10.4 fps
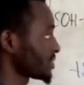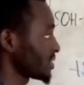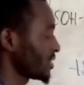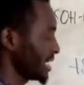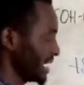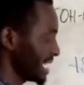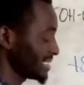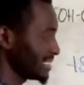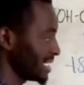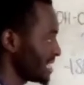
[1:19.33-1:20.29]
Okay, and
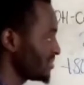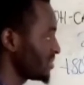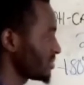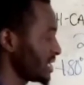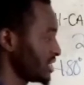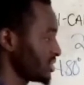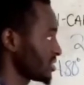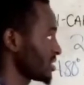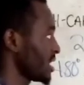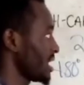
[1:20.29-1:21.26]
see how the
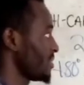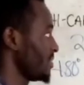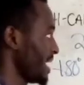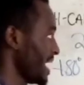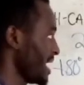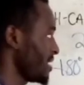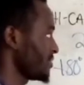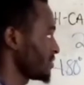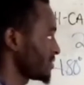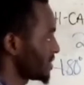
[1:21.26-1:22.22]
ratios behave.
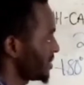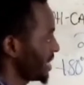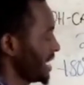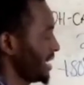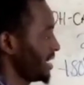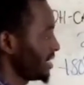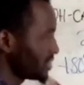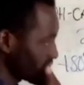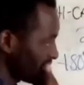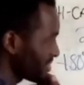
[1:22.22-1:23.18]
Okay,
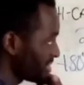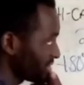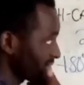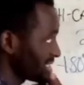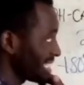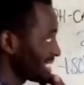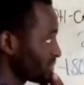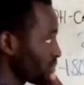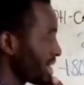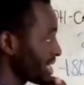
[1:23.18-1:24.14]
so I'm going to
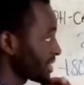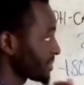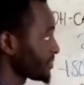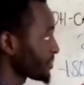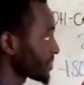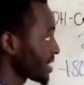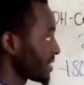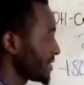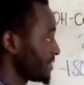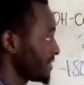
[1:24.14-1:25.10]
start with
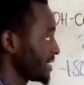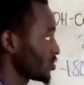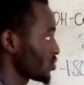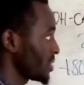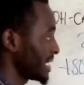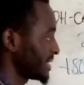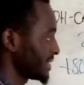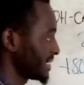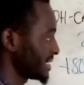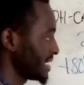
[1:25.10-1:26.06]
the first
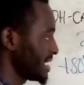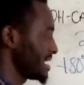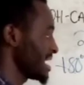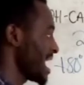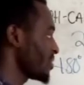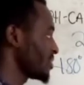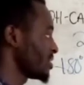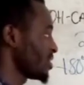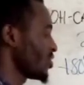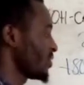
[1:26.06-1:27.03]
quadrant. Now,
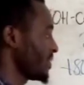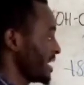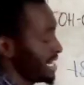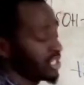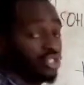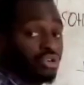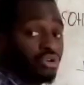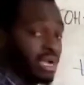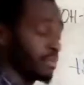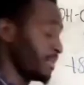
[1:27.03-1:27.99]
on the x or
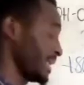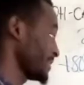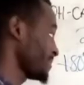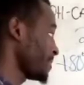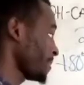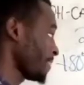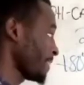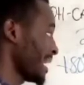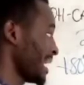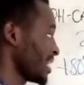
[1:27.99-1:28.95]
y plane,
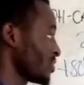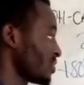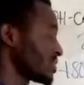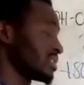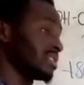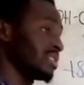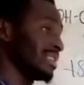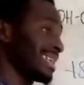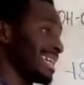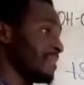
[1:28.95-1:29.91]
angles
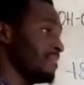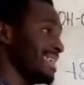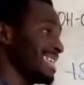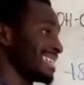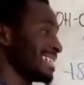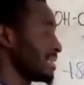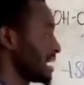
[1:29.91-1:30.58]
that are being